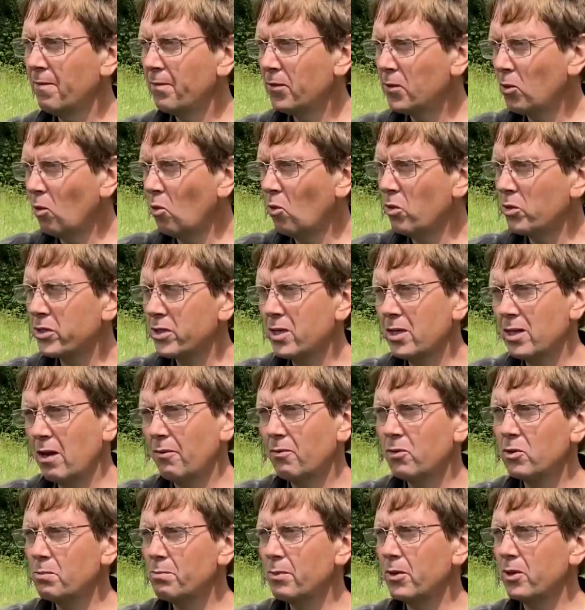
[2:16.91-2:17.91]
auxin
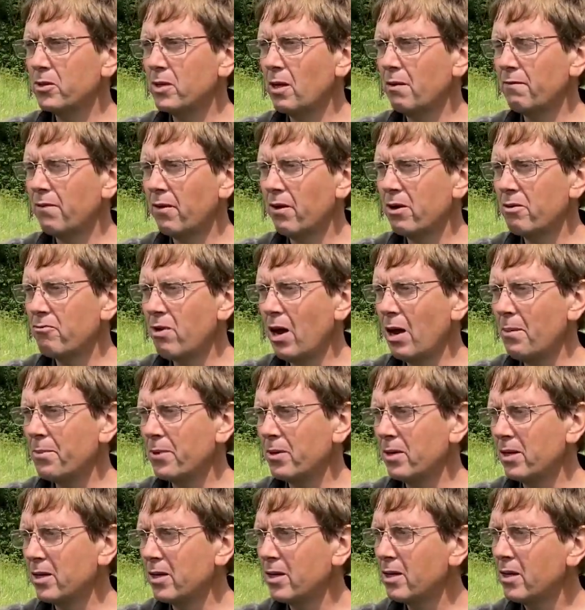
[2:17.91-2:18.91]
levels build up very
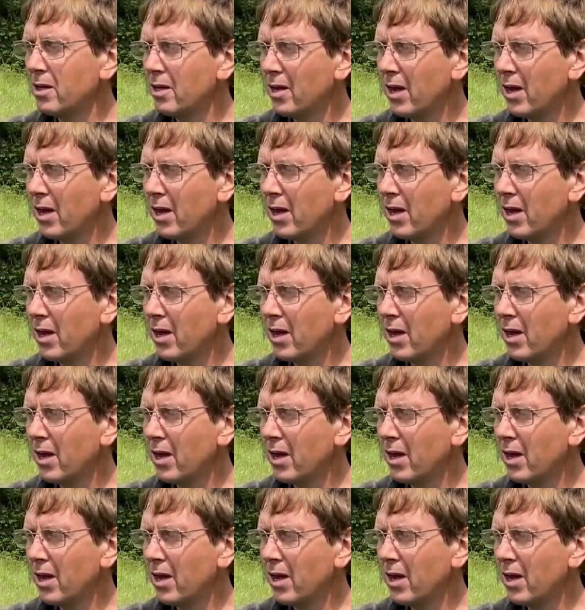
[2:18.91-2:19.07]
rapidly,